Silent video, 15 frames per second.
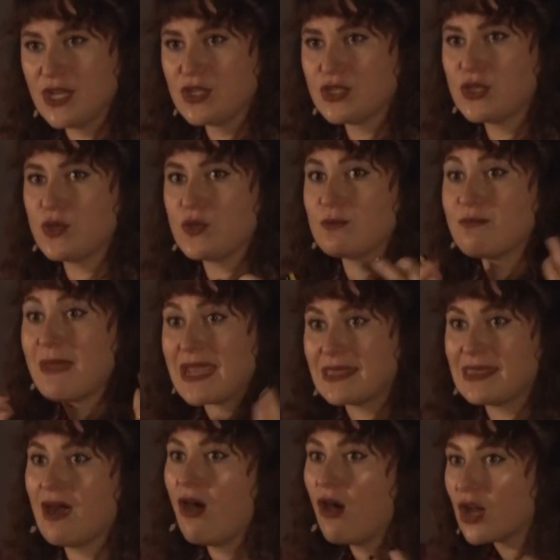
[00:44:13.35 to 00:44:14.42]
to make
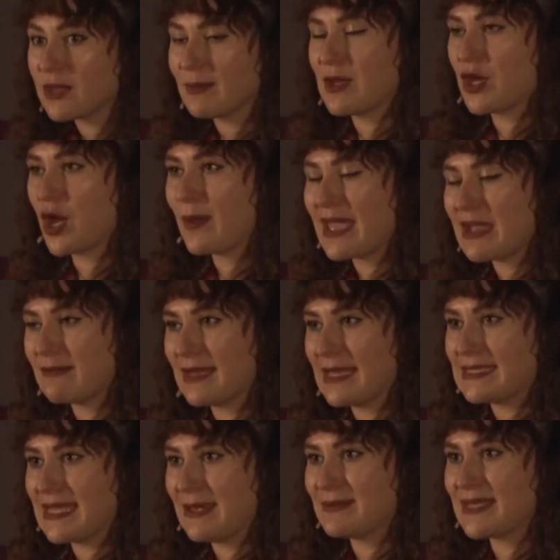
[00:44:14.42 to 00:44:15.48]
the argument coherently
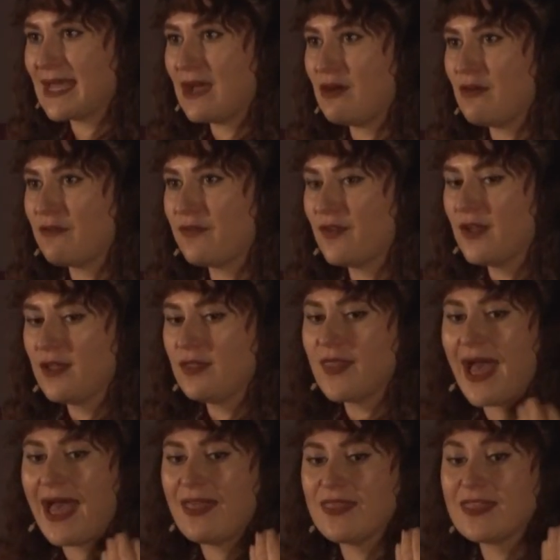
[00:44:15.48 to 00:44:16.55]
to himself
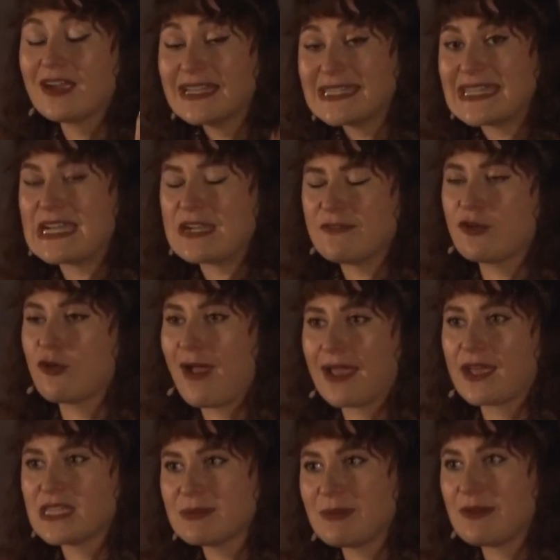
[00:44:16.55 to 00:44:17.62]
that the idea of a grand
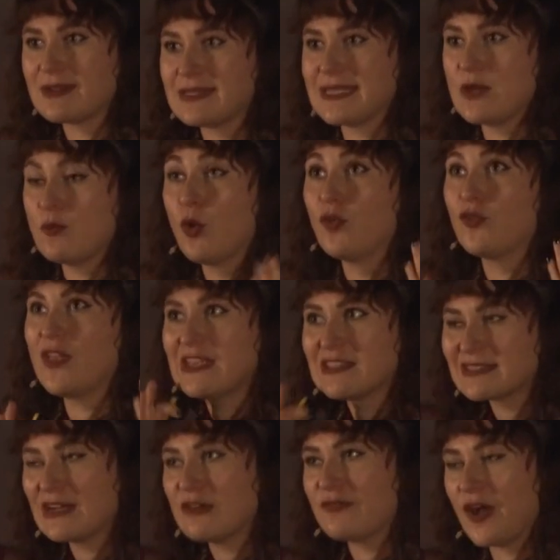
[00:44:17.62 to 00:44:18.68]
conspiracy was
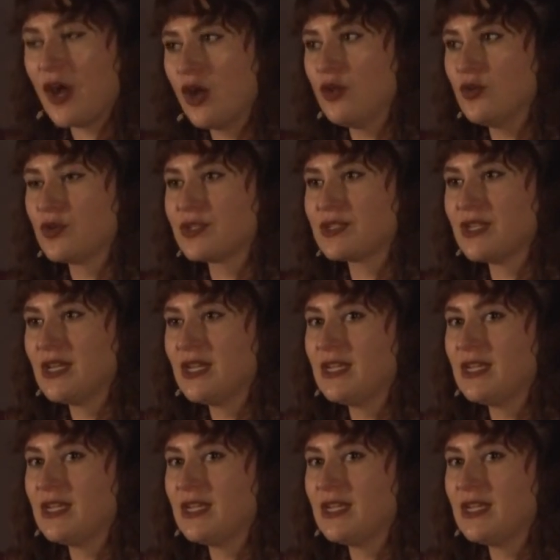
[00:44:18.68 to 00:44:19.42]
itself a hoax.